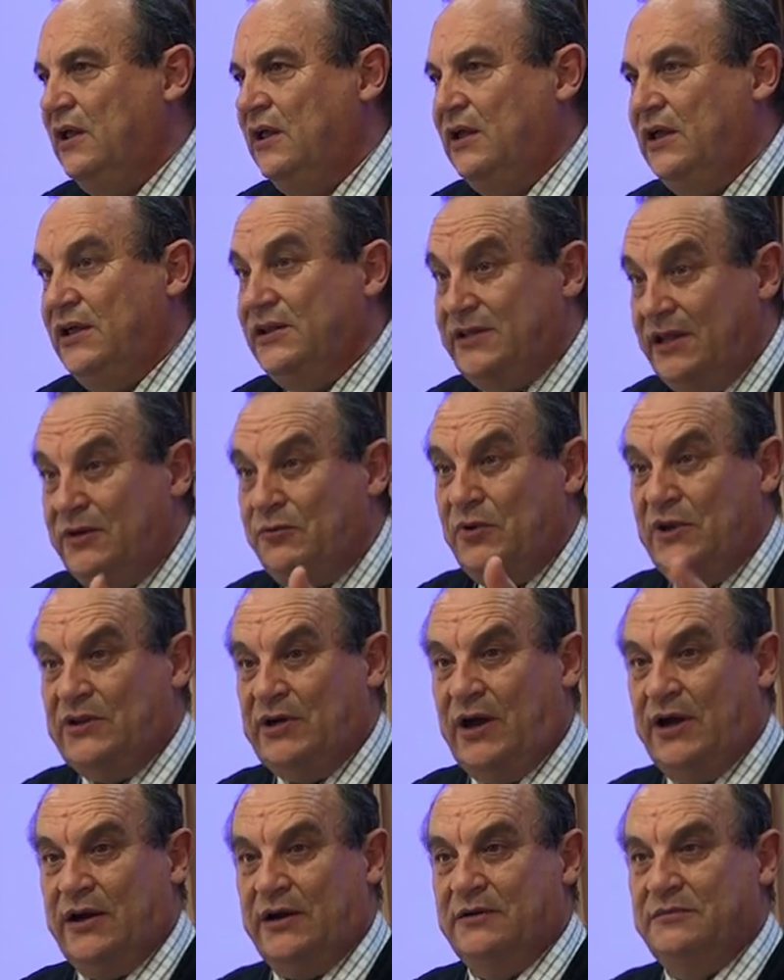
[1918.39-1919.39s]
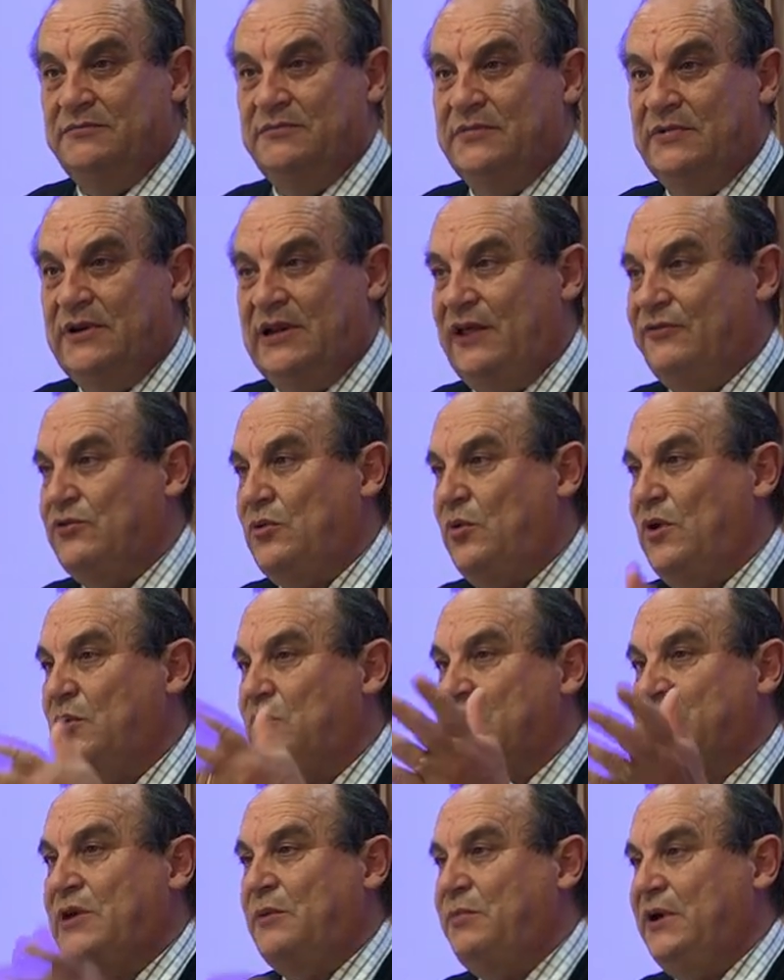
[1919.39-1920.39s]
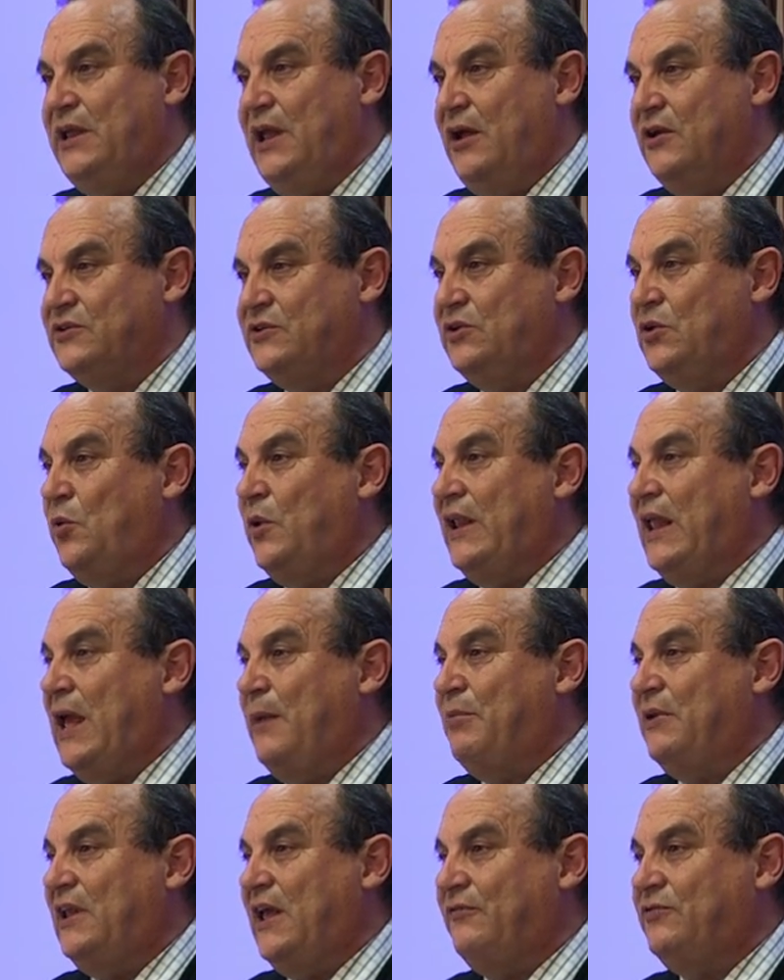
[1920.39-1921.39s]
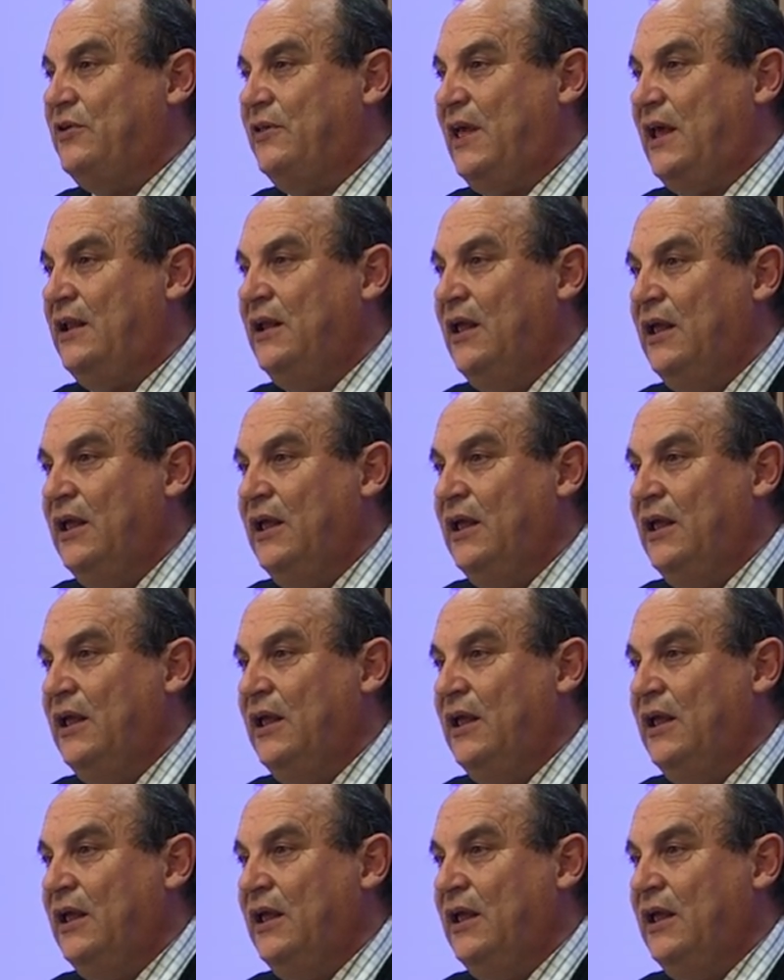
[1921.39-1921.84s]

He did retire, left to work with somebody else. You know what happened after that?